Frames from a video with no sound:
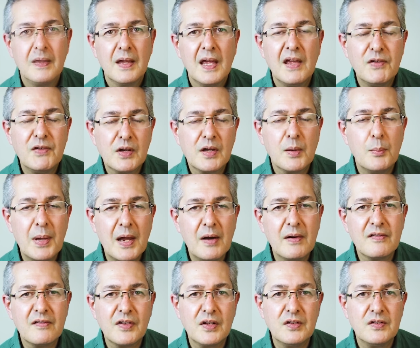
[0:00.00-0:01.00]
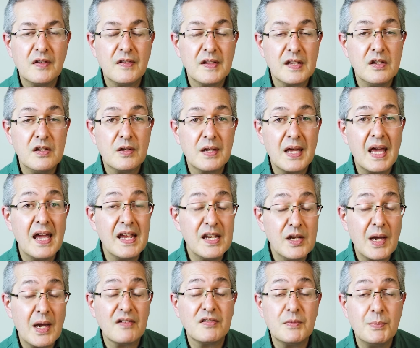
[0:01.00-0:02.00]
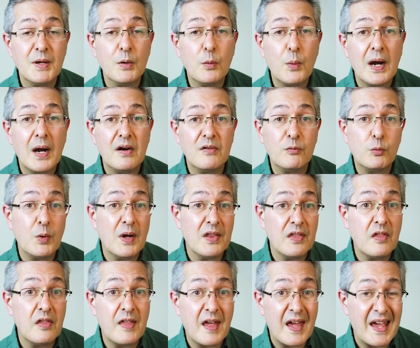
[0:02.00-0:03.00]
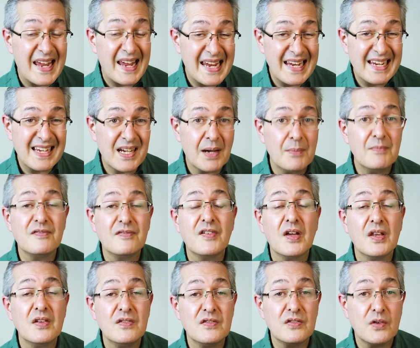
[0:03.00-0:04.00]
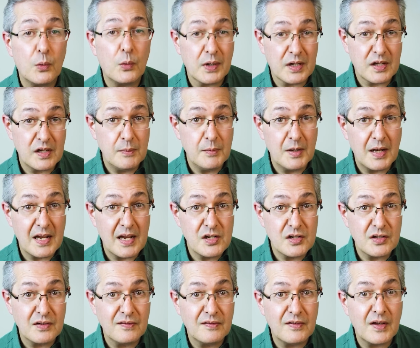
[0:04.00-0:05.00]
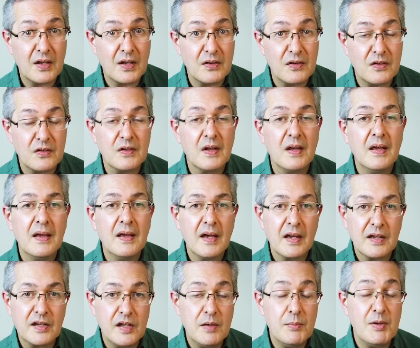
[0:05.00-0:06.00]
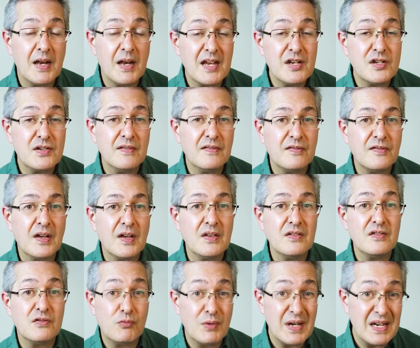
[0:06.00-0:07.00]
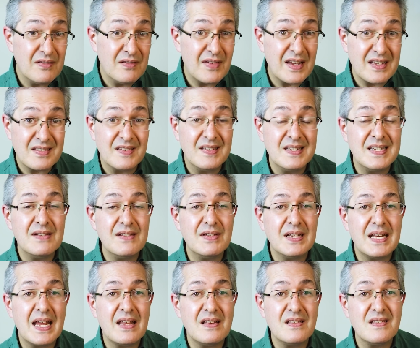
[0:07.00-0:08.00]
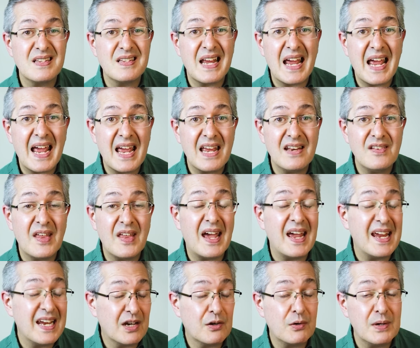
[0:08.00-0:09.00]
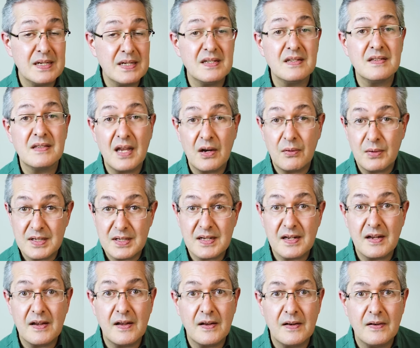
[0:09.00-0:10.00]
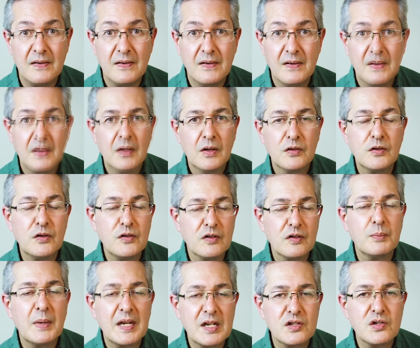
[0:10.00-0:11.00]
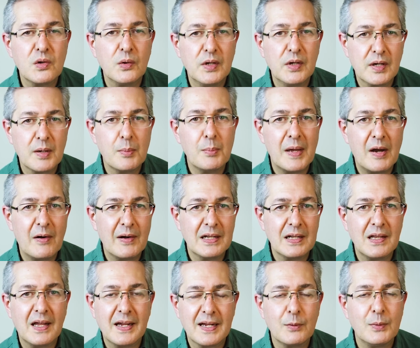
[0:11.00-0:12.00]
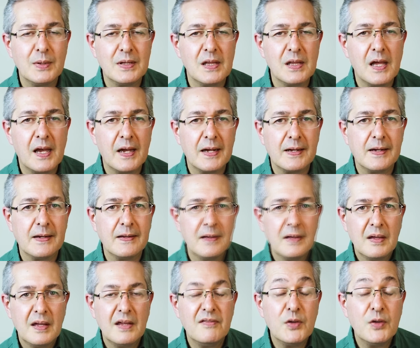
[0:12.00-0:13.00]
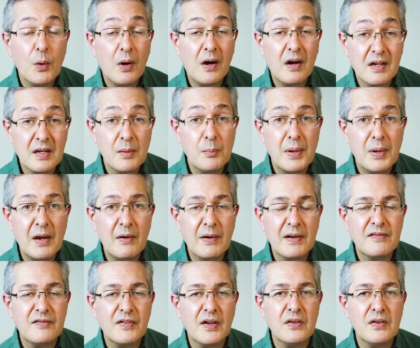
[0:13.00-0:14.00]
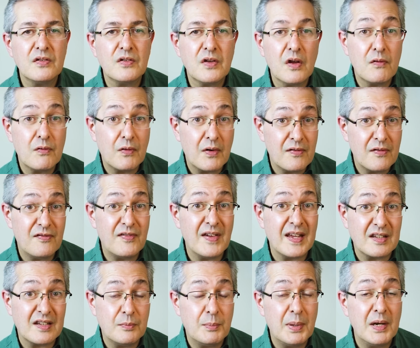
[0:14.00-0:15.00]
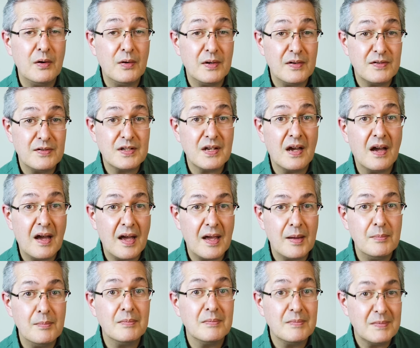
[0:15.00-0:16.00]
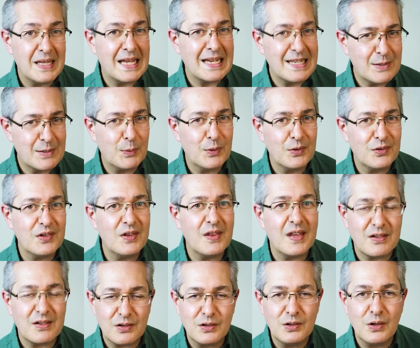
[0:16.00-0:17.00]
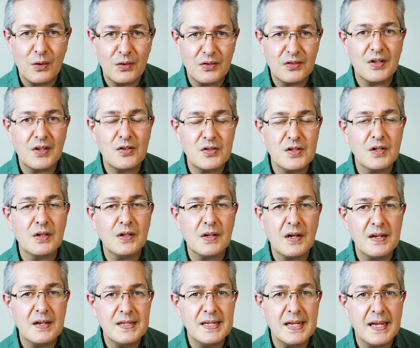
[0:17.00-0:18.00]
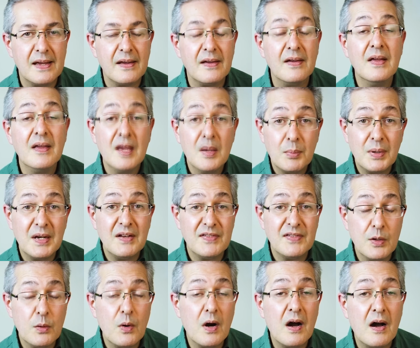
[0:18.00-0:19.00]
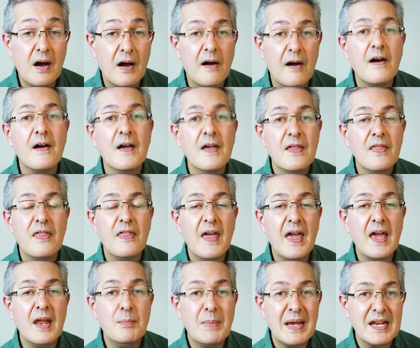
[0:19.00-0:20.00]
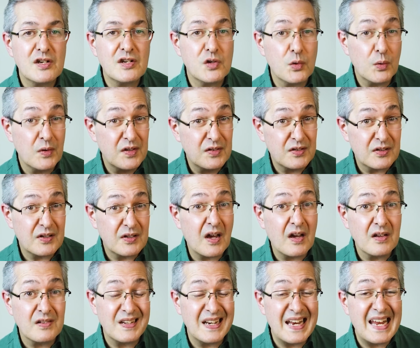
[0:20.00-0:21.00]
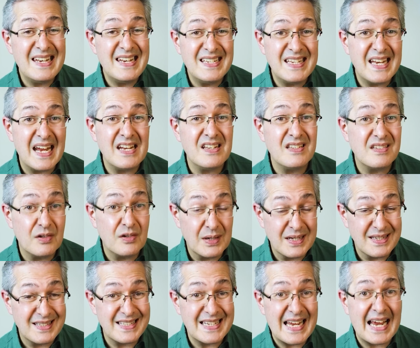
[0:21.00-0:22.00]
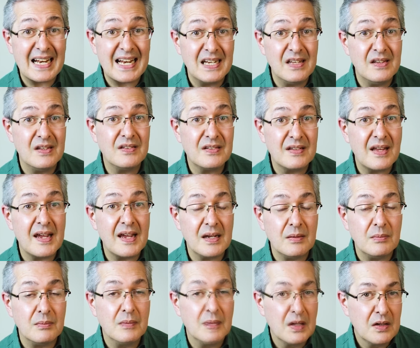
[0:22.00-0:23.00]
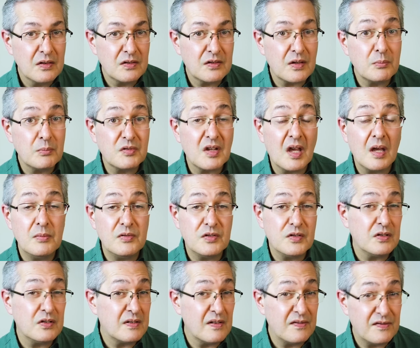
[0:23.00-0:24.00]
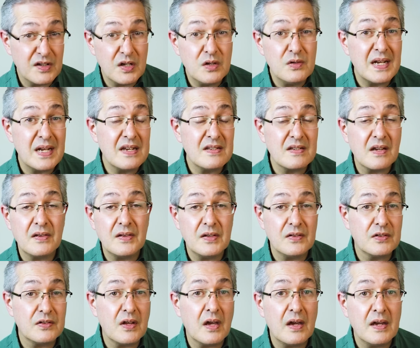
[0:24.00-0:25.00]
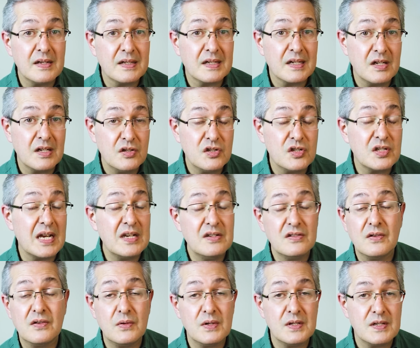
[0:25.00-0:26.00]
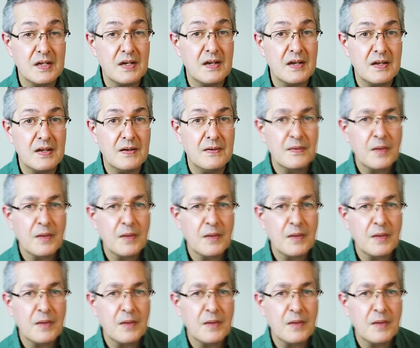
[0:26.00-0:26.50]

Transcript: If you're comparing funds in the UK, you have to be aware of whether they're income funds or accumulation funds. Accumulation funds reinvest the dividends and that increases their return. So just make sure you're comparing like with like. If you are comparing funds over a fixed period of time, later we'll see that's not such a good idea, but if you are, then make sure the start and end dates are exactly the same. Sometimes just a few days either side can change the return.